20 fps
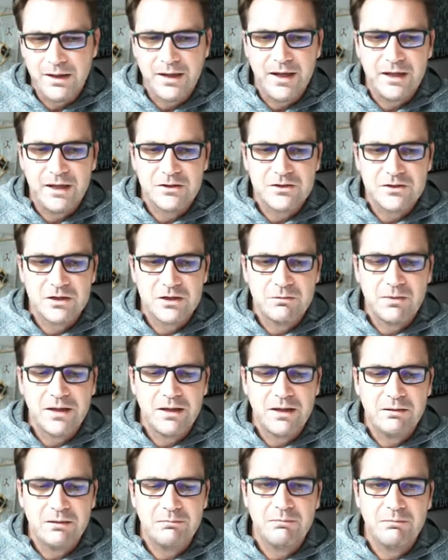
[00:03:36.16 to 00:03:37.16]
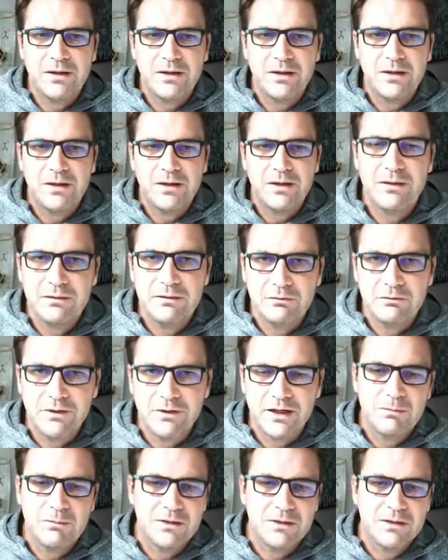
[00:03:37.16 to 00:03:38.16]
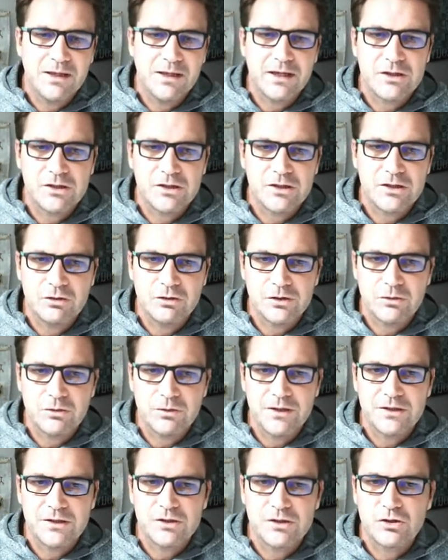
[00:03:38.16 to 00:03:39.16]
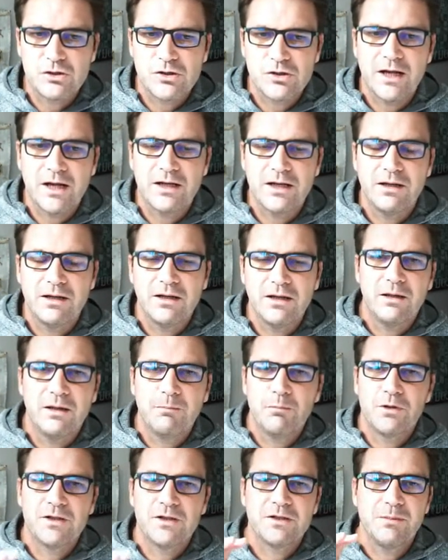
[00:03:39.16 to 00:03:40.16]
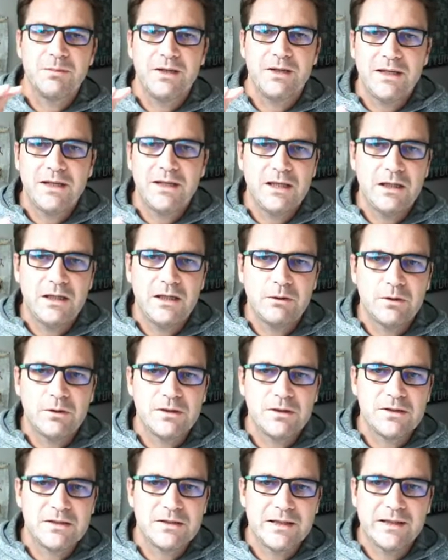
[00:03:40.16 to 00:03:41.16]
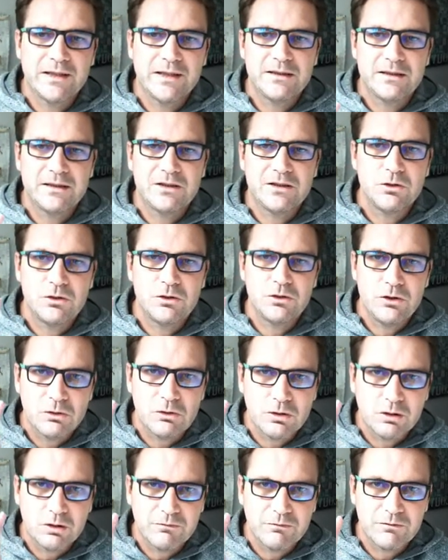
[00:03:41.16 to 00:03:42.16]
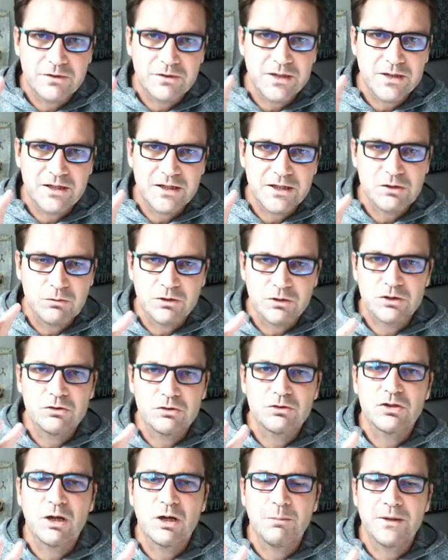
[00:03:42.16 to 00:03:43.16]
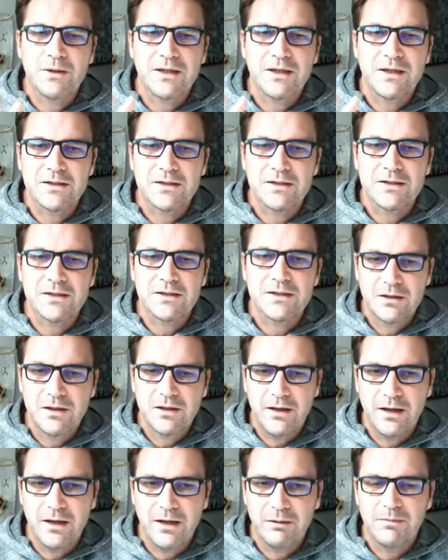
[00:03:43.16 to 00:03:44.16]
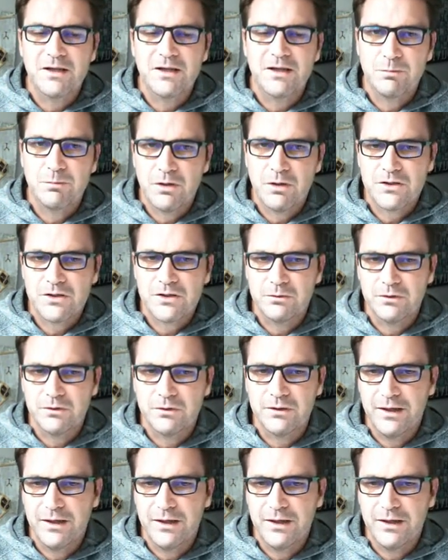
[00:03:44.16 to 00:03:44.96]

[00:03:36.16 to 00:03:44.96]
And so my recommendation is always to try and put as many keywords linked into your conversation, what your topic is, as possible.